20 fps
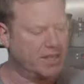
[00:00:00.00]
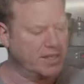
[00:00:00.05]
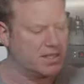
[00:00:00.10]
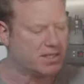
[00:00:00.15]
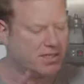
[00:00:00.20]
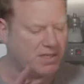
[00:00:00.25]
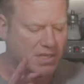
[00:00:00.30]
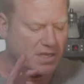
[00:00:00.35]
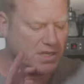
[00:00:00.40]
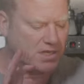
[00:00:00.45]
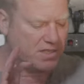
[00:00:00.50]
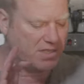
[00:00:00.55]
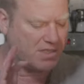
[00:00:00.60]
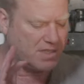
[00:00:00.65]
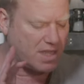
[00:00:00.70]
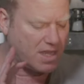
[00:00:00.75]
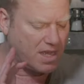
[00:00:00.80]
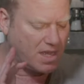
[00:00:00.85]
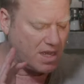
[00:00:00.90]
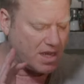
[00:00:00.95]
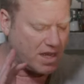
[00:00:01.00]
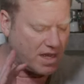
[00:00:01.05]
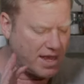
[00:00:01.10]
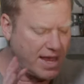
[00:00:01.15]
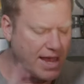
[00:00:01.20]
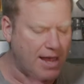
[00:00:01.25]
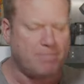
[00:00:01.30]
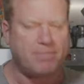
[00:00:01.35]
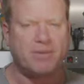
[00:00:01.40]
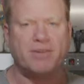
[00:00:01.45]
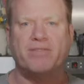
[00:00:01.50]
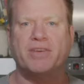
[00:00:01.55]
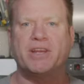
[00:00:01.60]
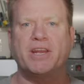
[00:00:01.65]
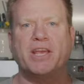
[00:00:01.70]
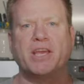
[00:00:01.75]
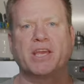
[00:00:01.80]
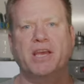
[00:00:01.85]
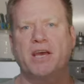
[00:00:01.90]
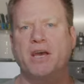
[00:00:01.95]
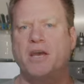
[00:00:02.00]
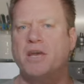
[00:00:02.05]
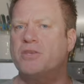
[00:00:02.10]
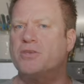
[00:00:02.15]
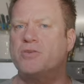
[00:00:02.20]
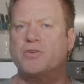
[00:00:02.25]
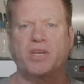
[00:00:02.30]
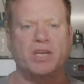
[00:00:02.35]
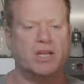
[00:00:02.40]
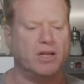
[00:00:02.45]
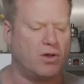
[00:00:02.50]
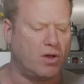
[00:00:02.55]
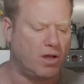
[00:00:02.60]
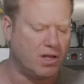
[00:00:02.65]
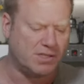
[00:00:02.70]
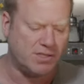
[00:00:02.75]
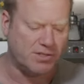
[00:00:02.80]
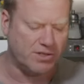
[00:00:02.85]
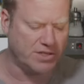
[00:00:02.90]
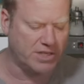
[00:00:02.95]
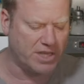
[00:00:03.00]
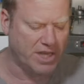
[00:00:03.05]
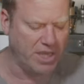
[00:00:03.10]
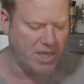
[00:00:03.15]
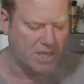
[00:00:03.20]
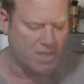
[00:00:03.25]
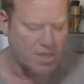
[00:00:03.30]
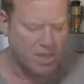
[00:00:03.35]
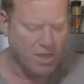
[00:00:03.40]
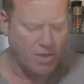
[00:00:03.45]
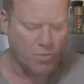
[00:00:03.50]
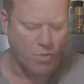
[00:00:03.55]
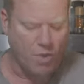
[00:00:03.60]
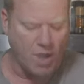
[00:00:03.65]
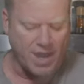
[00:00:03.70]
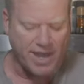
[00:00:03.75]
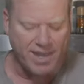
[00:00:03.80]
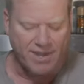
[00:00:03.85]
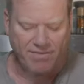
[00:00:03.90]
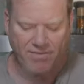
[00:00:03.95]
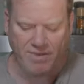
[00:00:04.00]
This is apple vinegar. You can also take wine